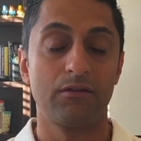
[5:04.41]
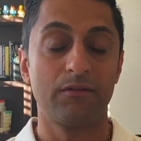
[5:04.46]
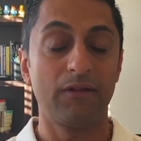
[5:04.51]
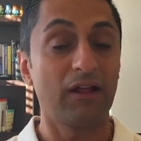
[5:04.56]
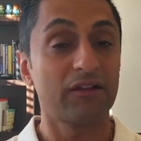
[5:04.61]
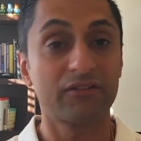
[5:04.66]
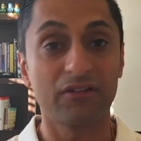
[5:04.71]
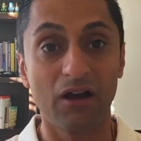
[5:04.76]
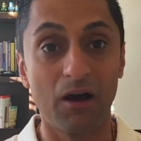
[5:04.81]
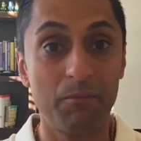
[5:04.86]

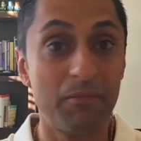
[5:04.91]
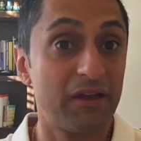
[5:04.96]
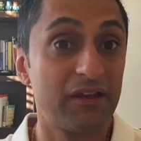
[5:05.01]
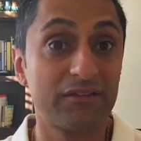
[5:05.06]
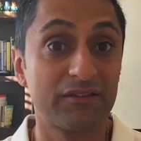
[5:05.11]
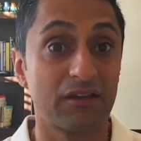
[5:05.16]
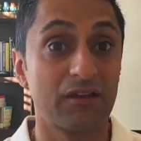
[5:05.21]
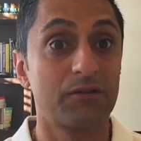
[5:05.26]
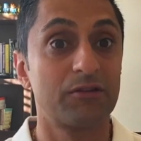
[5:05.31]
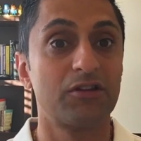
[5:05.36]
That's
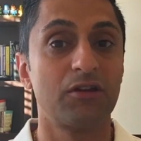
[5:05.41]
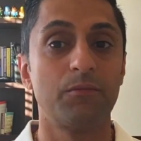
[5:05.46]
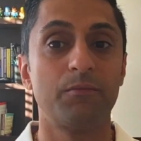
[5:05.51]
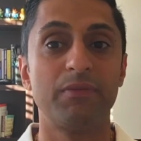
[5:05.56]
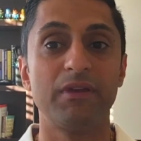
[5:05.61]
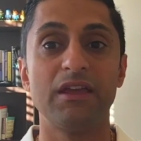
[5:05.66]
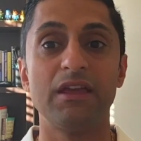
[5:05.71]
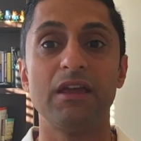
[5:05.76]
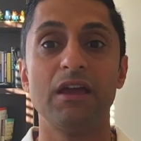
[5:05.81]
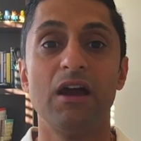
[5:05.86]
amazing. To
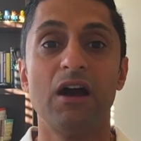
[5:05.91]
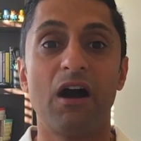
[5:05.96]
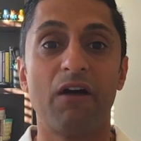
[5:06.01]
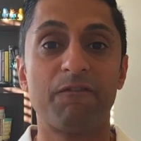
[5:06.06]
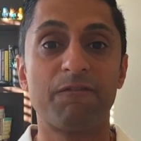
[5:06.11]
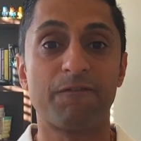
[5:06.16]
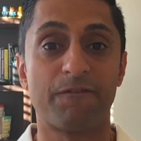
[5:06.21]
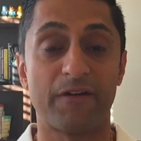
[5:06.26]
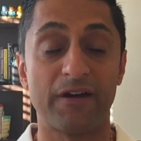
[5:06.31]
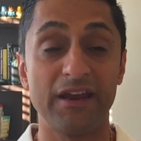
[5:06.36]
be
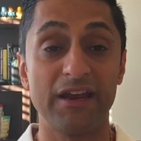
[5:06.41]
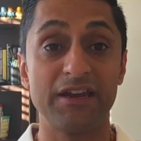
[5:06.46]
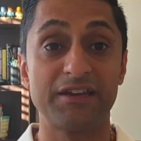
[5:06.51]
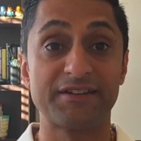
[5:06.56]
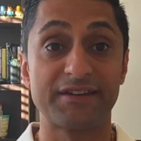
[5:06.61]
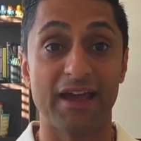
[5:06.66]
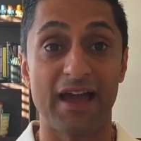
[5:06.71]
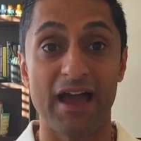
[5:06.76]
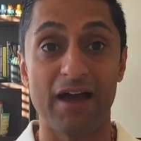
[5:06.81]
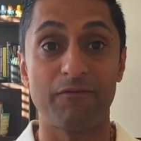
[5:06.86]

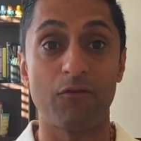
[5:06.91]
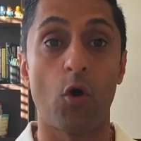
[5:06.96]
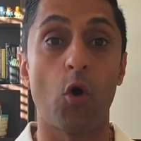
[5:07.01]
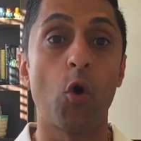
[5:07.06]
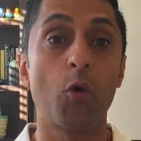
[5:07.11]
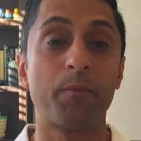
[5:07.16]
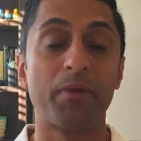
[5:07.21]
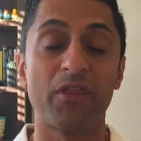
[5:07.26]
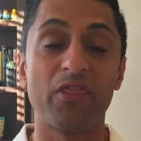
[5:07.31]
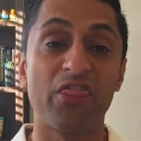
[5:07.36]
afraid to have
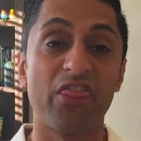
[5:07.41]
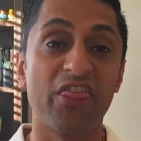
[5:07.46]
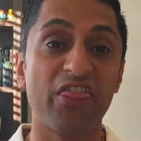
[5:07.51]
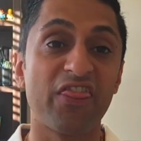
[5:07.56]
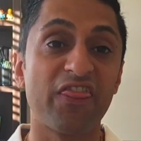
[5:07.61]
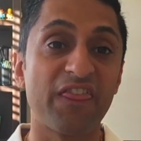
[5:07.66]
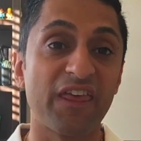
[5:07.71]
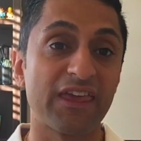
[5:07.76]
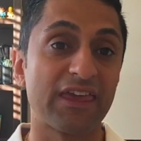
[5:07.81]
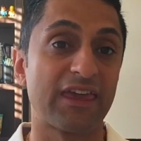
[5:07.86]
open
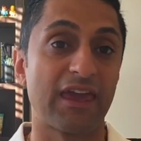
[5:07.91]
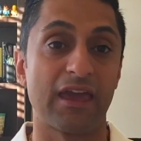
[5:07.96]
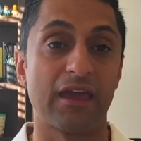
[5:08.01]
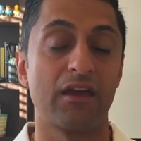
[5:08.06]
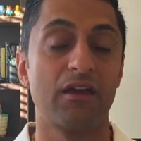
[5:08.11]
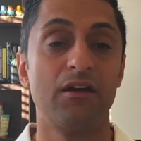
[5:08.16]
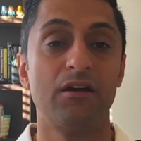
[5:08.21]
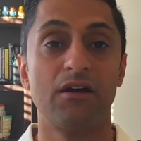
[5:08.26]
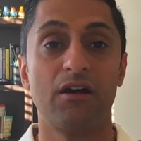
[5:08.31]
thinking.